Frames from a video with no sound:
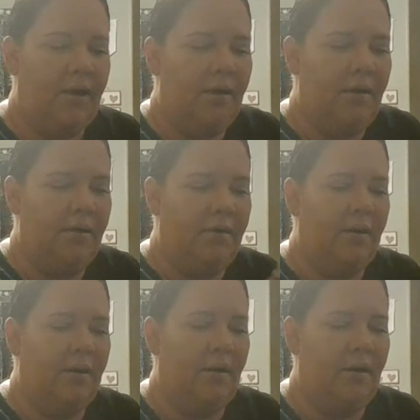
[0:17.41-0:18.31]
And
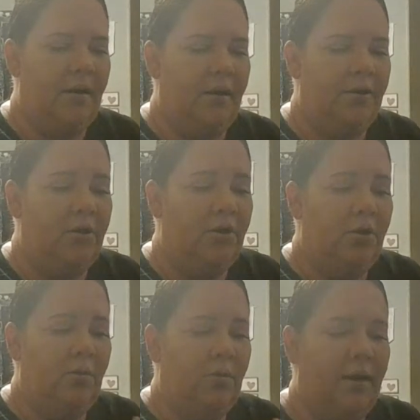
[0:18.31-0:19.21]
you
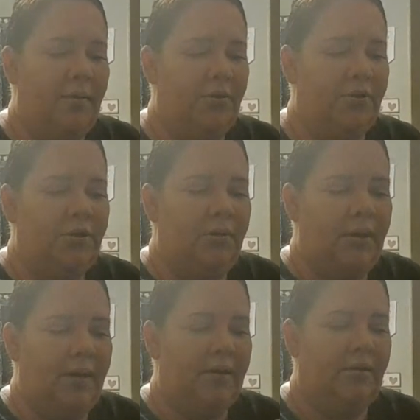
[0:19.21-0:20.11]
were able to
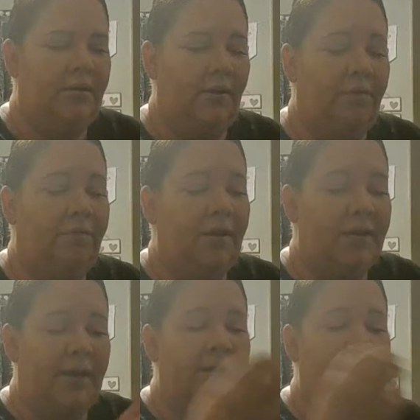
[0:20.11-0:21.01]
get the
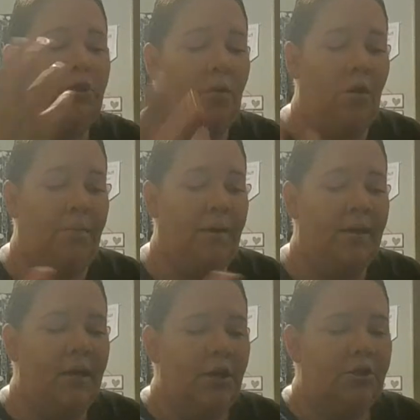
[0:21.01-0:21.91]
floodgates to open.
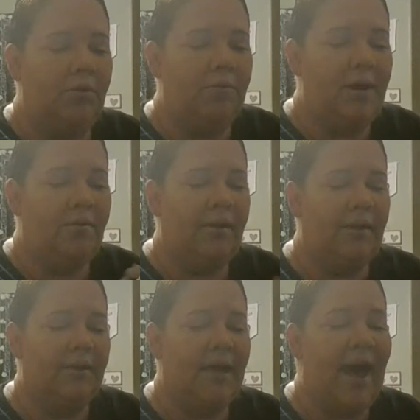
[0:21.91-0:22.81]
So now
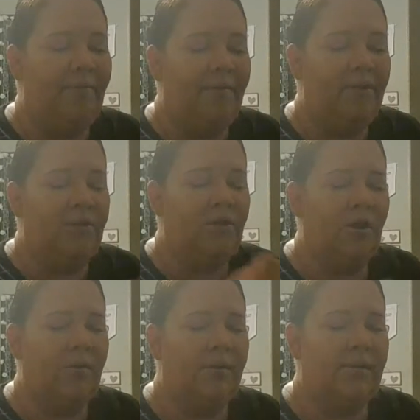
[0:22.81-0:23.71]
he's having to
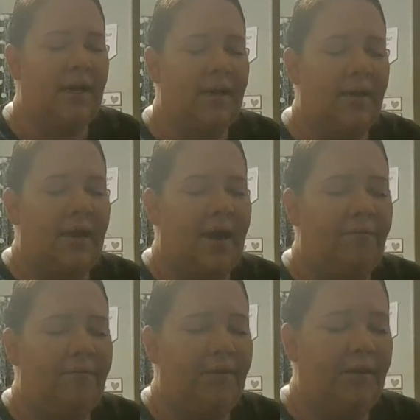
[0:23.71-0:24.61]
go inside and have
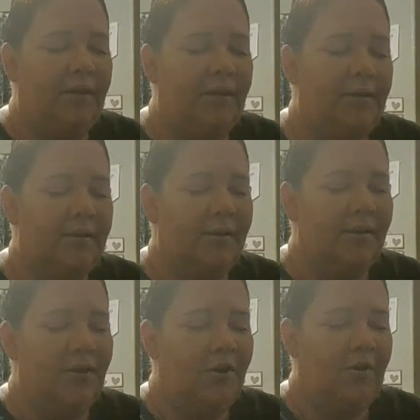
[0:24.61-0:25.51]
feelings,
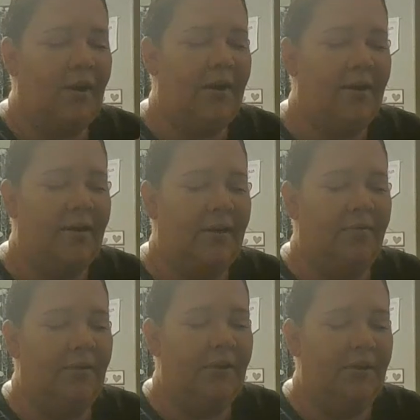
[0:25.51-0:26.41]
right? He
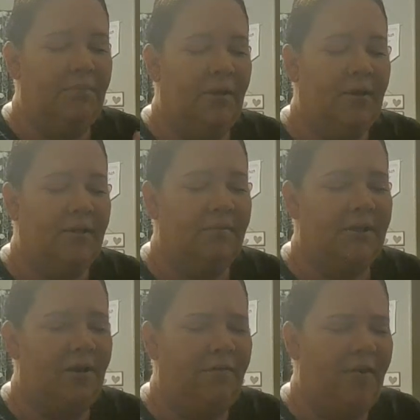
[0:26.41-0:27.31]
really blocks
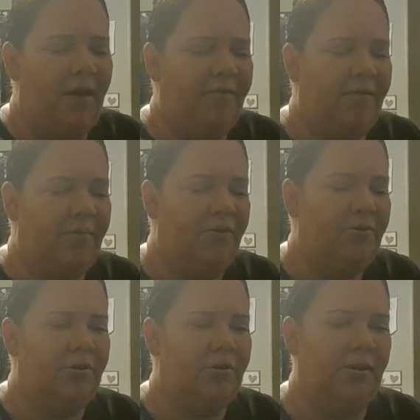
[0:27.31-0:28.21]
himself off
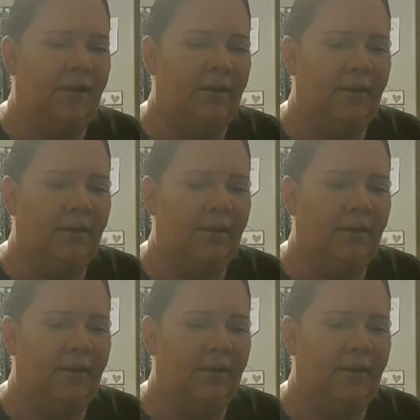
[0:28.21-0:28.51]
emotionally.